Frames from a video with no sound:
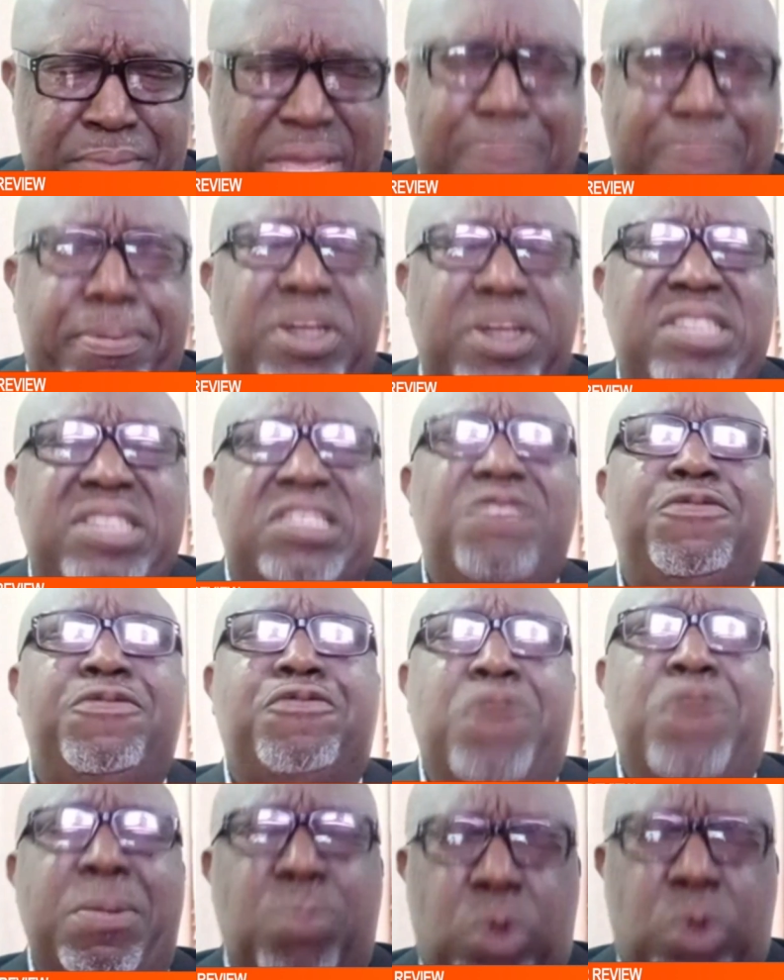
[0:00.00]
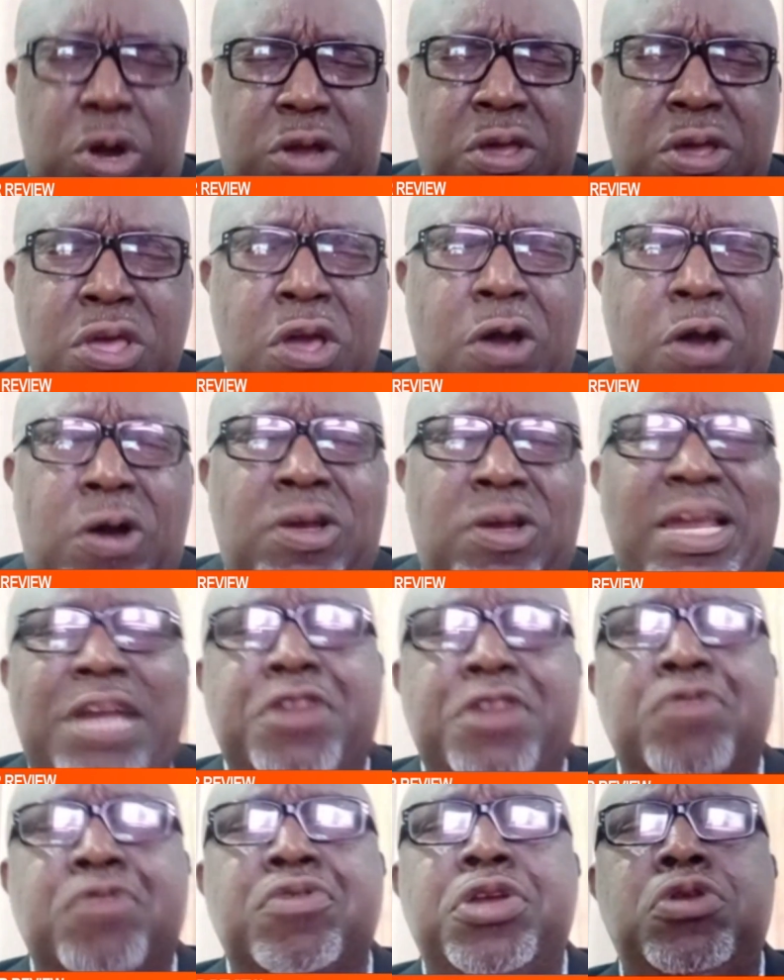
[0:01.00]
a policy framework under
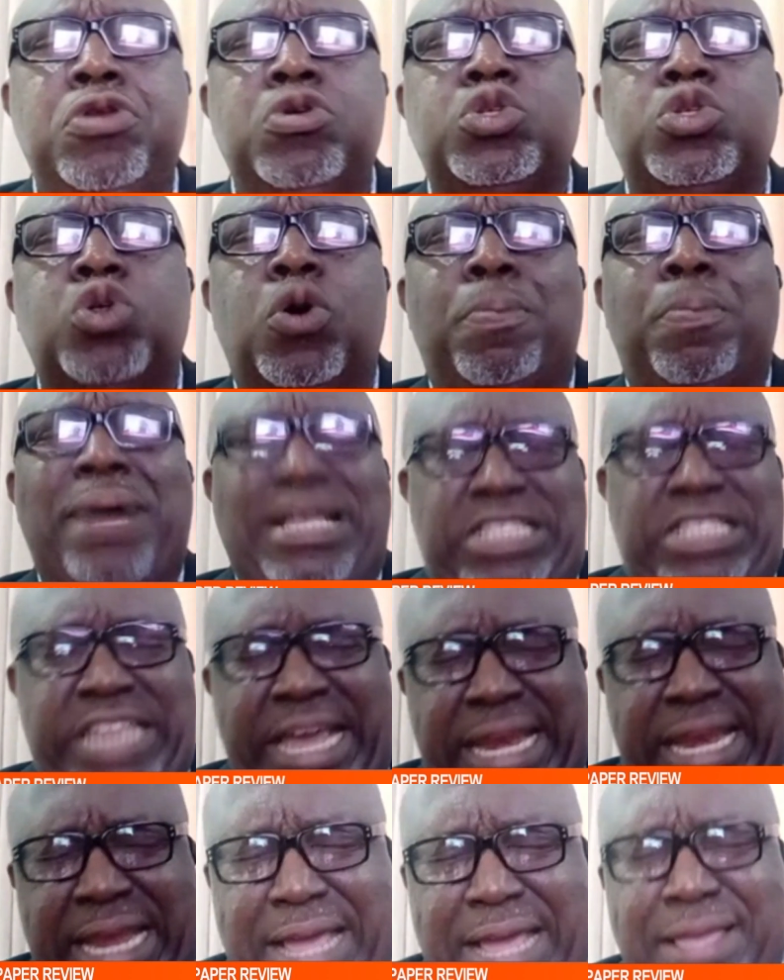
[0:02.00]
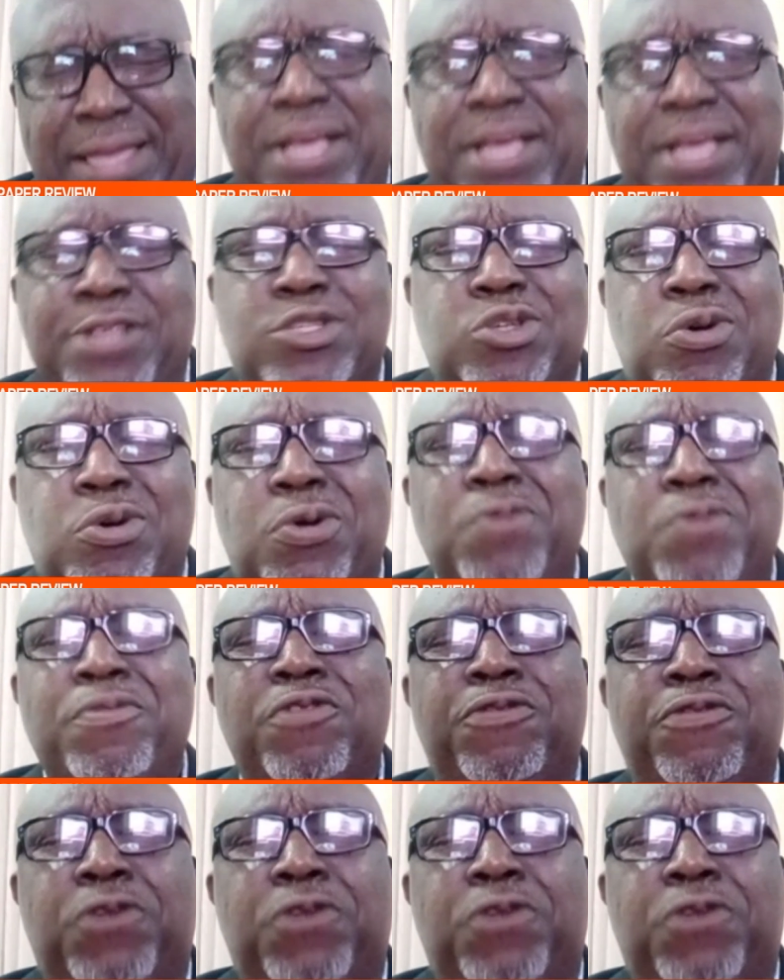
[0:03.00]
the renewed hope agenda. So